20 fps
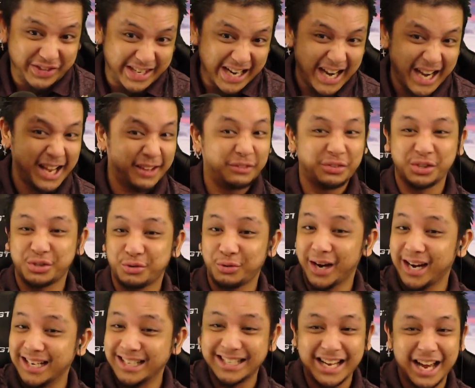Dive
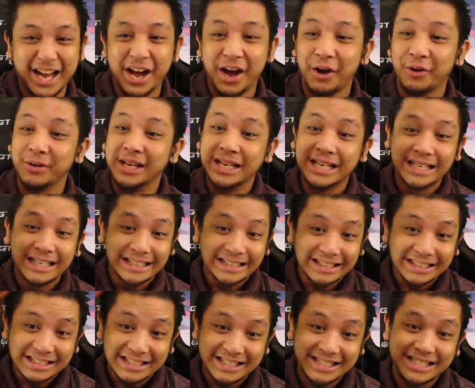straight down!
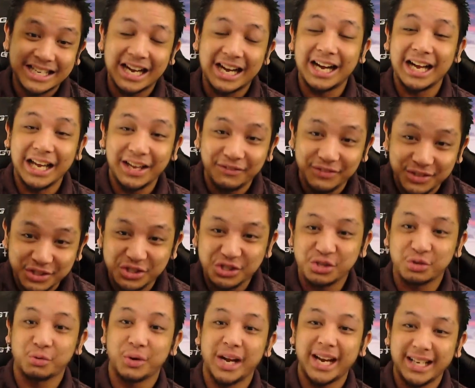Dive
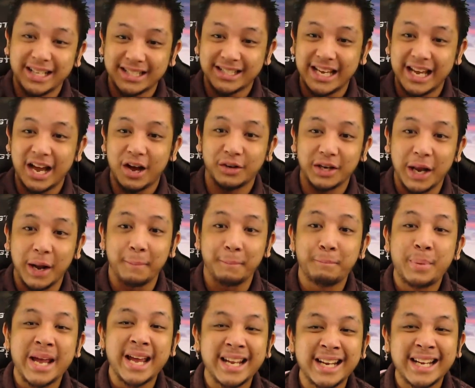straight down and
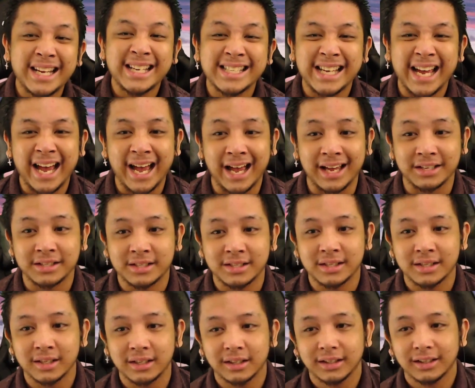pin his ass.